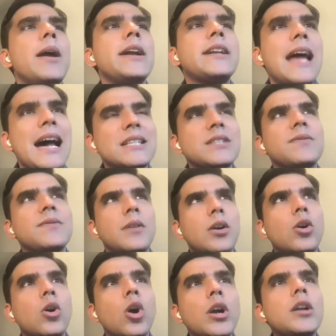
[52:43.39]
it has
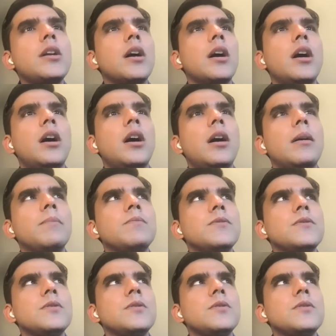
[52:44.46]
good uh,